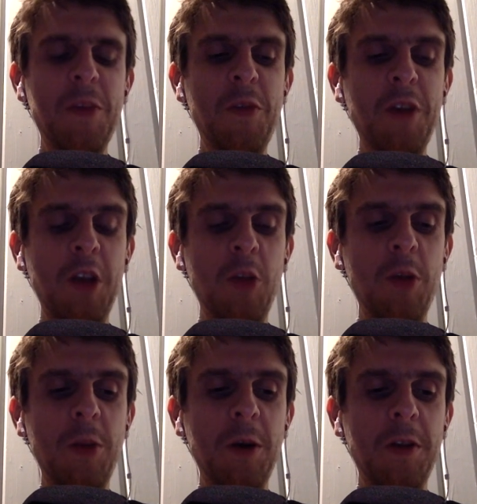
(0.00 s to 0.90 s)
me think a little
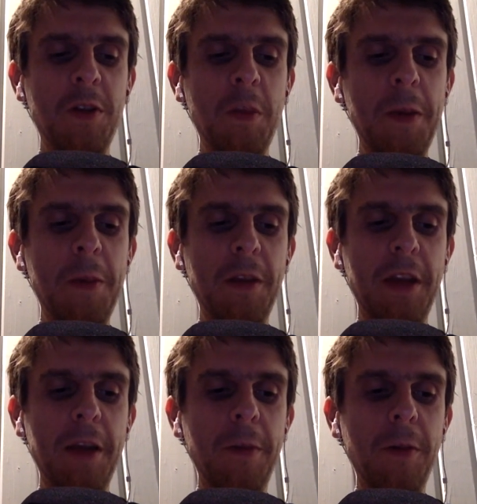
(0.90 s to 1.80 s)
bit about some people at
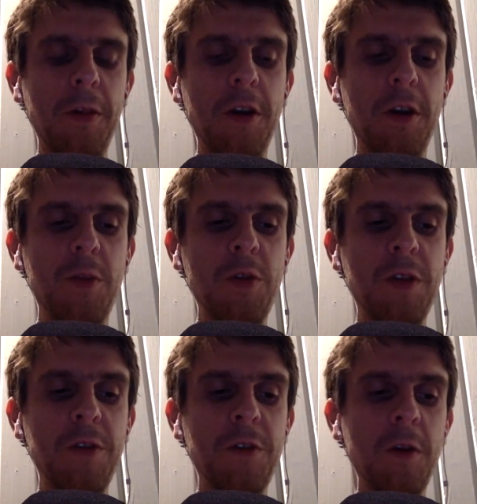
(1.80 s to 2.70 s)
Apple that are
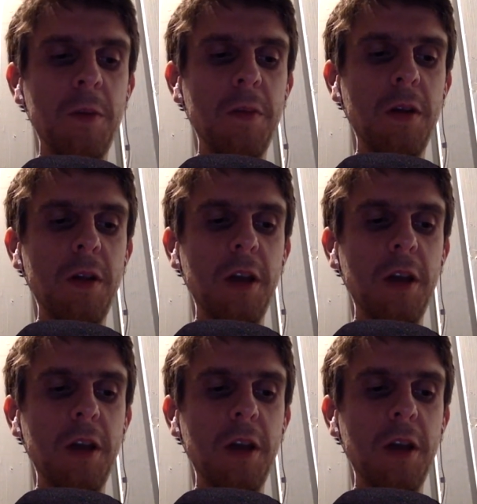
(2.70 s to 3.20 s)
moving from uh,